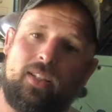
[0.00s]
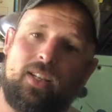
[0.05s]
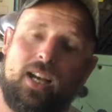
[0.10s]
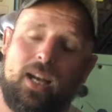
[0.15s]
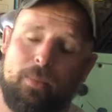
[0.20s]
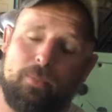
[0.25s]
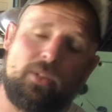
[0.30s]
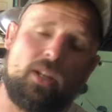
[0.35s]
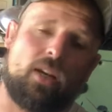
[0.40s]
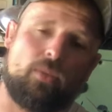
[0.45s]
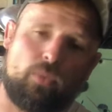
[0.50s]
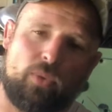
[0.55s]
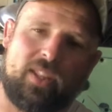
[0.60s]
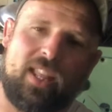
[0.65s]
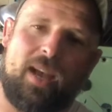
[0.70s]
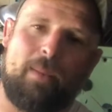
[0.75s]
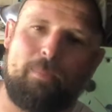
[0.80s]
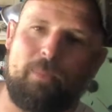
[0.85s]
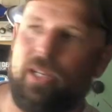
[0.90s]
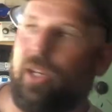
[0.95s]
I'm done with
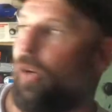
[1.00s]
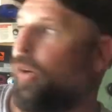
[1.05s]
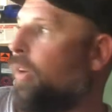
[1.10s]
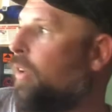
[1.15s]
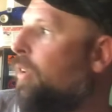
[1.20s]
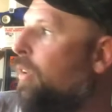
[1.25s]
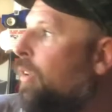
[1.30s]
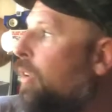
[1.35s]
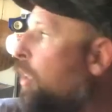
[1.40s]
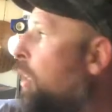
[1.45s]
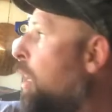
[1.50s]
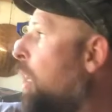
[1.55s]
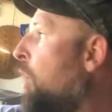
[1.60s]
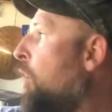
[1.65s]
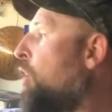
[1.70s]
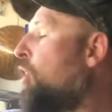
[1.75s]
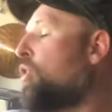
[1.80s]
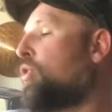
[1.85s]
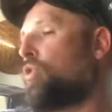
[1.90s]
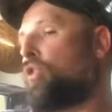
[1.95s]
that beer.
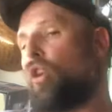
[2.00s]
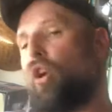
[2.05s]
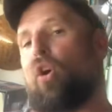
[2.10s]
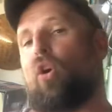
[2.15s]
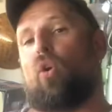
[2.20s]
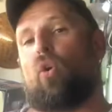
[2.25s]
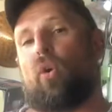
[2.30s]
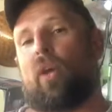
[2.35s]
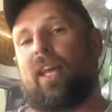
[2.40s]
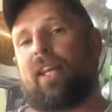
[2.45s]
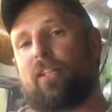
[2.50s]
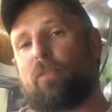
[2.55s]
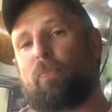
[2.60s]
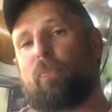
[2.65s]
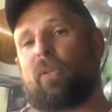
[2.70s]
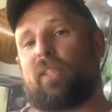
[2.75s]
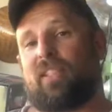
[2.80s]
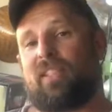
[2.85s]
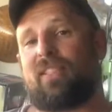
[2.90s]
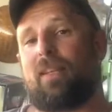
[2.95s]
So it's
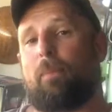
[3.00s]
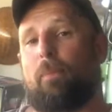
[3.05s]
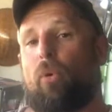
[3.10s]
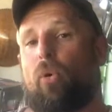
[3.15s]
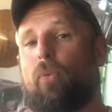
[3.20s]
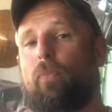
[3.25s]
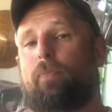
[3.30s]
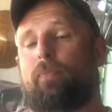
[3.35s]
pretty simple.